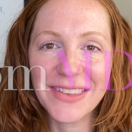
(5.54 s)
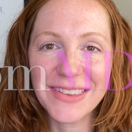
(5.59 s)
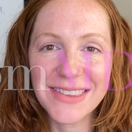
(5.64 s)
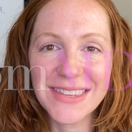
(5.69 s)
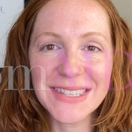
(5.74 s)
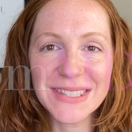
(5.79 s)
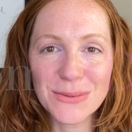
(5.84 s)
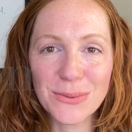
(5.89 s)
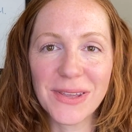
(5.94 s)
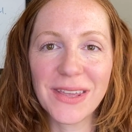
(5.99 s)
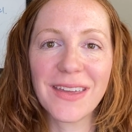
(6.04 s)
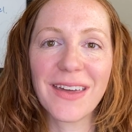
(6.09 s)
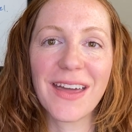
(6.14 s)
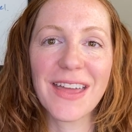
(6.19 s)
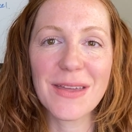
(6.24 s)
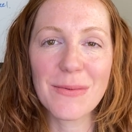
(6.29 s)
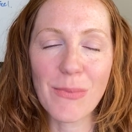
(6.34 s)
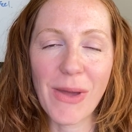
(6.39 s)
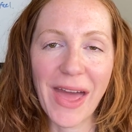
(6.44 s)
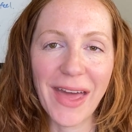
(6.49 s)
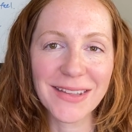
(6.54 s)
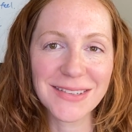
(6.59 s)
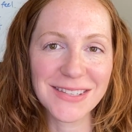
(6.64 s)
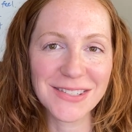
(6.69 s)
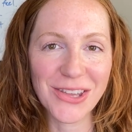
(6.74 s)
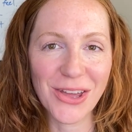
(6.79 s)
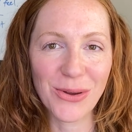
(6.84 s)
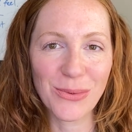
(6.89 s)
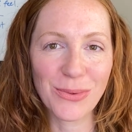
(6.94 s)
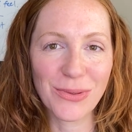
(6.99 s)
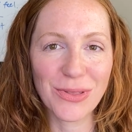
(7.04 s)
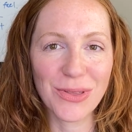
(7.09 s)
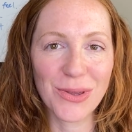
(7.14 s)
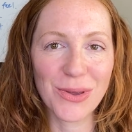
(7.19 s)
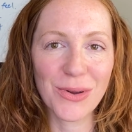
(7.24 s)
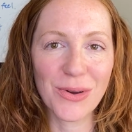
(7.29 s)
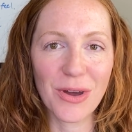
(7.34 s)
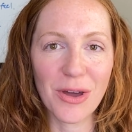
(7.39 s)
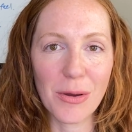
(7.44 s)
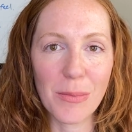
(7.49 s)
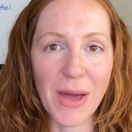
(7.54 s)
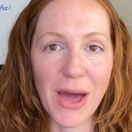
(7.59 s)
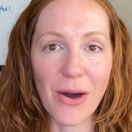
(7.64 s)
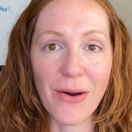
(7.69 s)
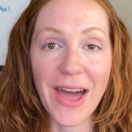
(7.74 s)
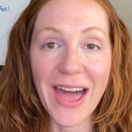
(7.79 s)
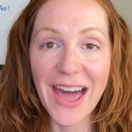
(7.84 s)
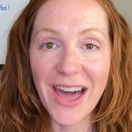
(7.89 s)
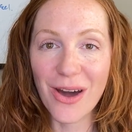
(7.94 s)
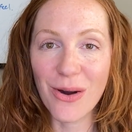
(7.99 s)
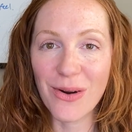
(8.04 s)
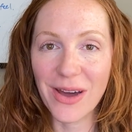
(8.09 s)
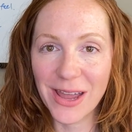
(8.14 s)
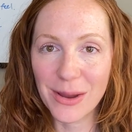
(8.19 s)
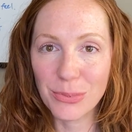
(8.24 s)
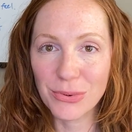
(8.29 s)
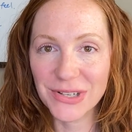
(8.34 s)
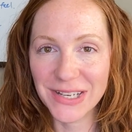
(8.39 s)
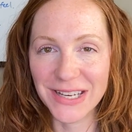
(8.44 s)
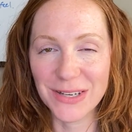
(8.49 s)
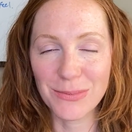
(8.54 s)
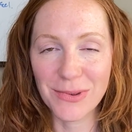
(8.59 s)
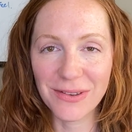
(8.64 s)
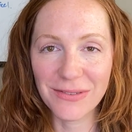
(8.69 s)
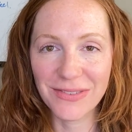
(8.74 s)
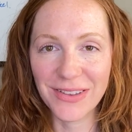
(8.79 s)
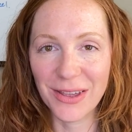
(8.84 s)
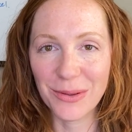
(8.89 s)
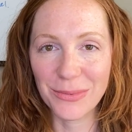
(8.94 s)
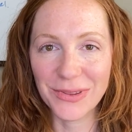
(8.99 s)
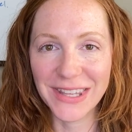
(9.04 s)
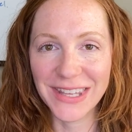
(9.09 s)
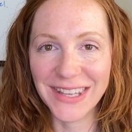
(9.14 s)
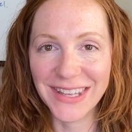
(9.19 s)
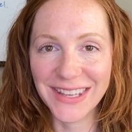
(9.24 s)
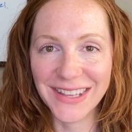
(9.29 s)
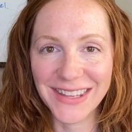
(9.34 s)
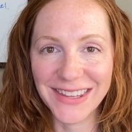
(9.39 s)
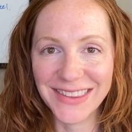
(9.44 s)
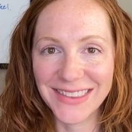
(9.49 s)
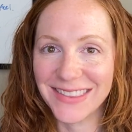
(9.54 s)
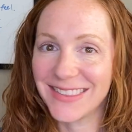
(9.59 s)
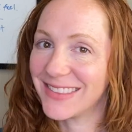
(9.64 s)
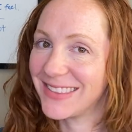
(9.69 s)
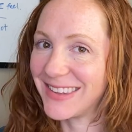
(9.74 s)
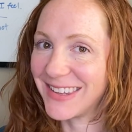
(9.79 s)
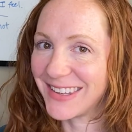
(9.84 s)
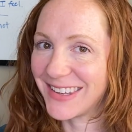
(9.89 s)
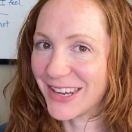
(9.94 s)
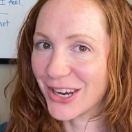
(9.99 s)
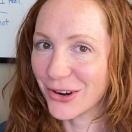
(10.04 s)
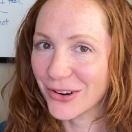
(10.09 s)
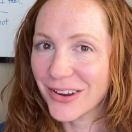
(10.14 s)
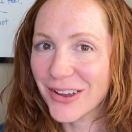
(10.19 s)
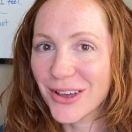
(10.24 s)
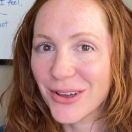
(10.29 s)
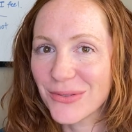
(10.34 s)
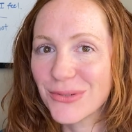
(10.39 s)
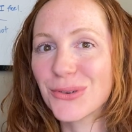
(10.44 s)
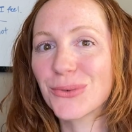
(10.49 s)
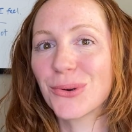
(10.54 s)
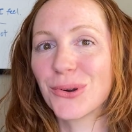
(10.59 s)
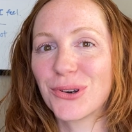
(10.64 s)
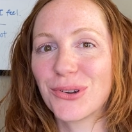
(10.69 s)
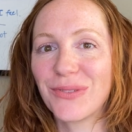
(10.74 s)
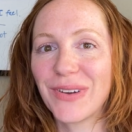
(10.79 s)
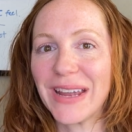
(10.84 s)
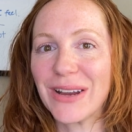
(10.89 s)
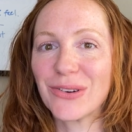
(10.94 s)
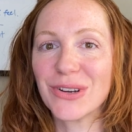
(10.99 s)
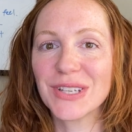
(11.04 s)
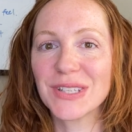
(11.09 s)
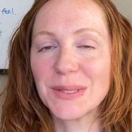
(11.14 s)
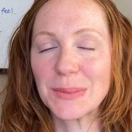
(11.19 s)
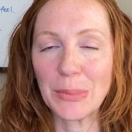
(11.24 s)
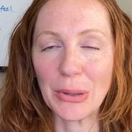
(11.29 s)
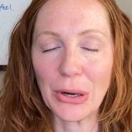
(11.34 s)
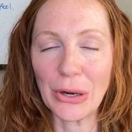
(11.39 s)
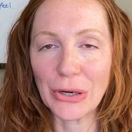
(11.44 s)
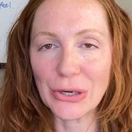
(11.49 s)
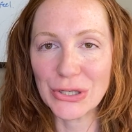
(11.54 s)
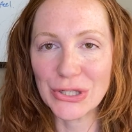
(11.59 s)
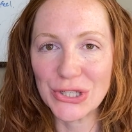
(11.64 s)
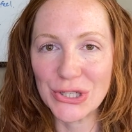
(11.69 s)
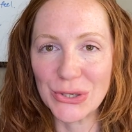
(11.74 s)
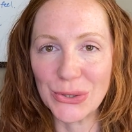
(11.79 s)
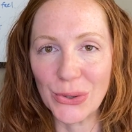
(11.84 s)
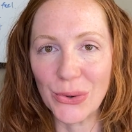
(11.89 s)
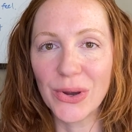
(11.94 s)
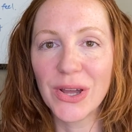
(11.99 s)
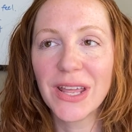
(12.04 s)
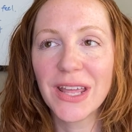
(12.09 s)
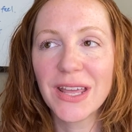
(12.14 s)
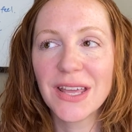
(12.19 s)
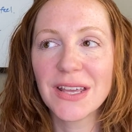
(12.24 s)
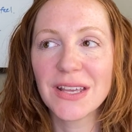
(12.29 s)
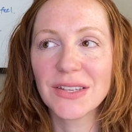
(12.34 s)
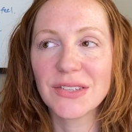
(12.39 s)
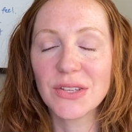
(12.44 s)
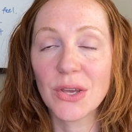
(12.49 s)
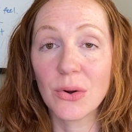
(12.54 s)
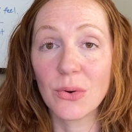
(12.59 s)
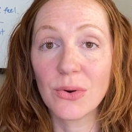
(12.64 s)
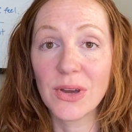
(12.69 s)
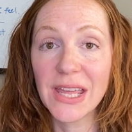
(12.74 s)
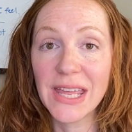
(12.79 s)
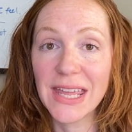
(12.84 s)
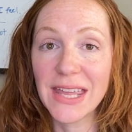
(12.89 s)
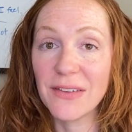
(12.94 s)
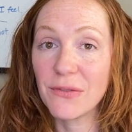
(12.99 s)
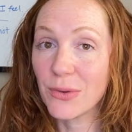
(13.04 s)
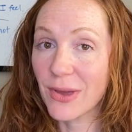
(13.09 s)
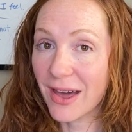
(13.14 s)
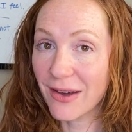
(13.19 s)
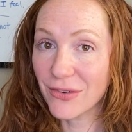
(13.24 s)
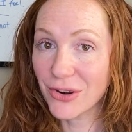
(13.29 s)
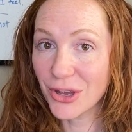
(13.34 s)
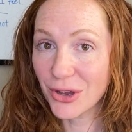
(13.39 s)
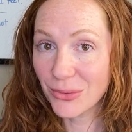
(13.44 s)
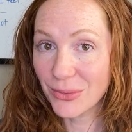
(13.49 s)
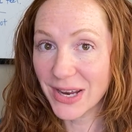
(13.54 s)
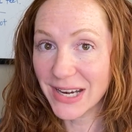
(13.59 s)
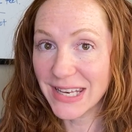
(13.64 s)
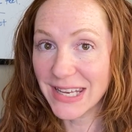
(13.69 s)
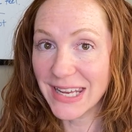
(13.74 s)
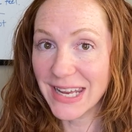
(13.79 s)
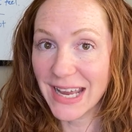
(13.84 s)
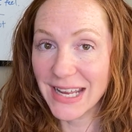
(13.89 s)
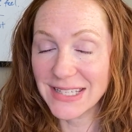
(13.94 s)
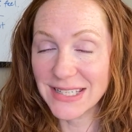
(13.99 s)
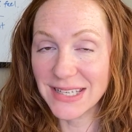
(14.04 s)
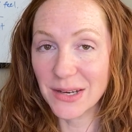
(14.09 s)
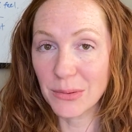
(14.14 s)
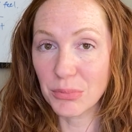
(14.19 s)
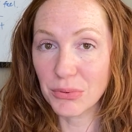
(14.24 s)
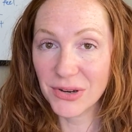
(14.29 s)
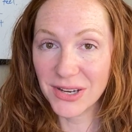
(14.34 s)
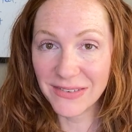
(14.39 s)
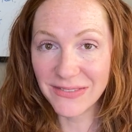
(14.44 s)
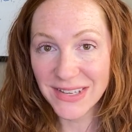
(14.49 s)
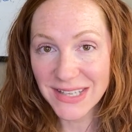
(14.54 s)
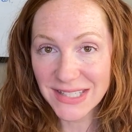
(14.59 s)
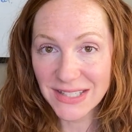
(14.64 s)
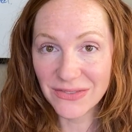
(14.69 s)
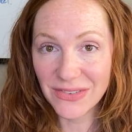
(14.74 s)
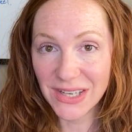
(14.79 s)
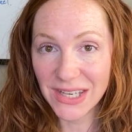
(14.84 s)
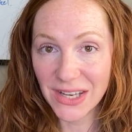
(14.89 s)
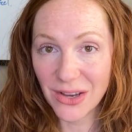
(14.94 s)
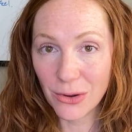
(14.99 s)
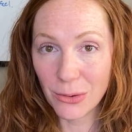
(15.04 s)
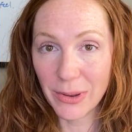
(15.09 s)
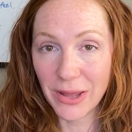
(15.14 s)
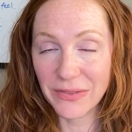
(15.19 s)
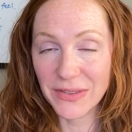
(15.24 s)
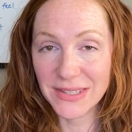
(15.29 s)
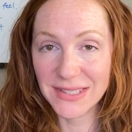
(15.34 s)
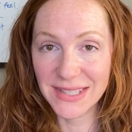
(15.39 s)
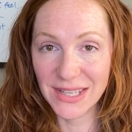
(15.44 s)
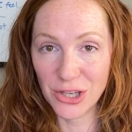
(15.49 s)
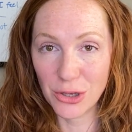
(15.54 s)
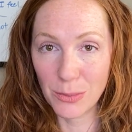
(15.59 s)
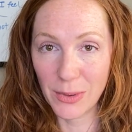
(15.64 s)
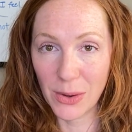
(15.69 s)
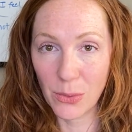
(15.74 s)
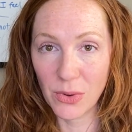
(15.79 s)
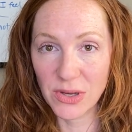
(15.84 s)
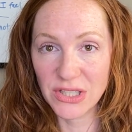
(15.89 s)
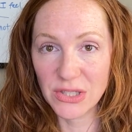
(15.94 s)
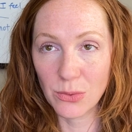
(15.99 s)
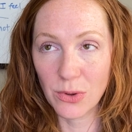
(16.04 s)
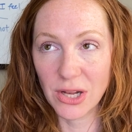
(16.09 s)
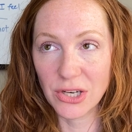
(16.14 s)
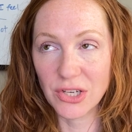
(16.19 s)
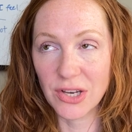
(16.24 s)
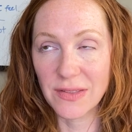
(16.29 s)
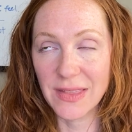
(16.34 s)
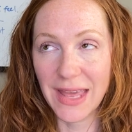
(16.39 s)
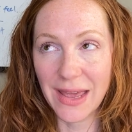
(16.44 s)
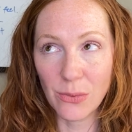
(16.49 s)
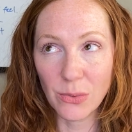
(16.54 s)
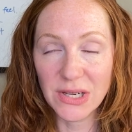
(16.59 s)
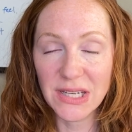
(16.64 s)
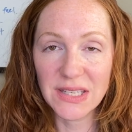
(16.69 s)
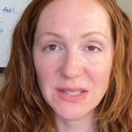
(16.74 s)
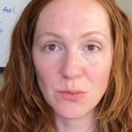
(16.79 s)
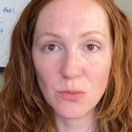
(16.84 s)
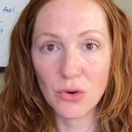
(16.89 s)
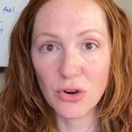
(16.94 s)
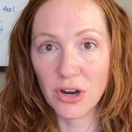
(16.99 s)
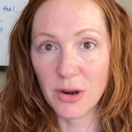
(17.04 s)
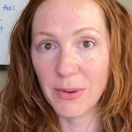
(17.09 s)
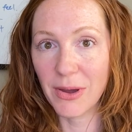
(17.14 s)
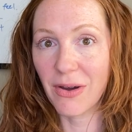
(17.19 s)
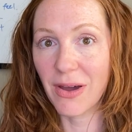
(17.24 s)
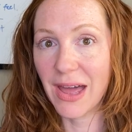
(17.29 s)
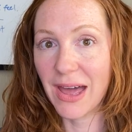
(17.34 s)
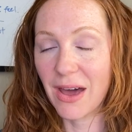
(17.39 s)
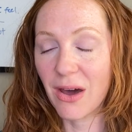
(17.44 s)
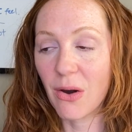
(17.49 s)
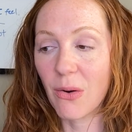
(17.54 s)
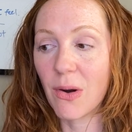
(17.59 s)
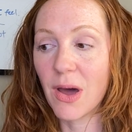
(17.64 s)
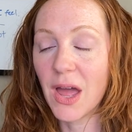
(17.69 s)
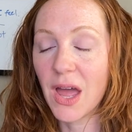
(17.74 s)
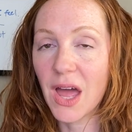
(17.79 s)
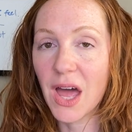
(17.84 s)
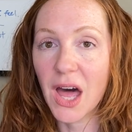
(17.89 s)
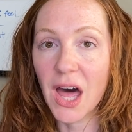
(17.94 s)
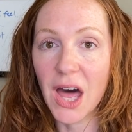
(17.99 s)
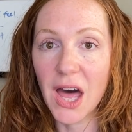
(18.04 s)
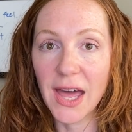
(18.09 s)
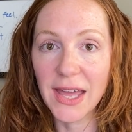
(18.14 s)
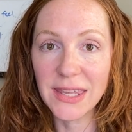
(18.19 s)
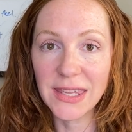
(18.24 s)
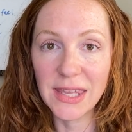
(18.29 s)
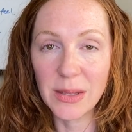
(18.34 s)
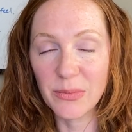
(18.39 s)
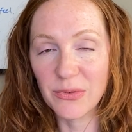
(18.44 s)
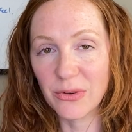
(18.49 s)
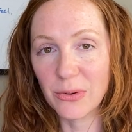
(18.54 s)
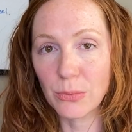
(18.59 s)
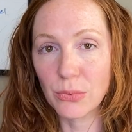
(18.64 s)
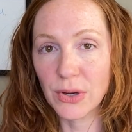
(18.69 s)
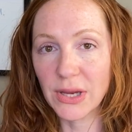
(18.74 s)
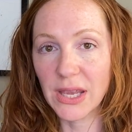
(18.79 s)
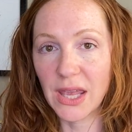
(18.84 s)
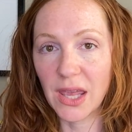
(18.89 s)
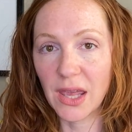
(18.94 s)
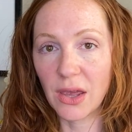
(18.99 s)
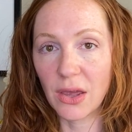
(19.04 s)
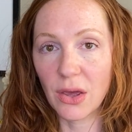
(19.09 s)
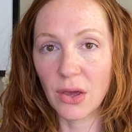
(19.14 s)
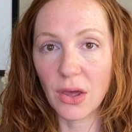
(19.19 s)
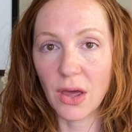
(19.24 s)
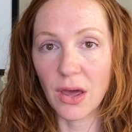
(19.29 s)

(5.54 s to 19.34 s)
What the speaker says: this week I am back to talk with you about how I protect my family in the era of coronavirus part 2. So if you haven't already, I did a previous video about this that you might want to watch, and that one is more about how I keep from bringing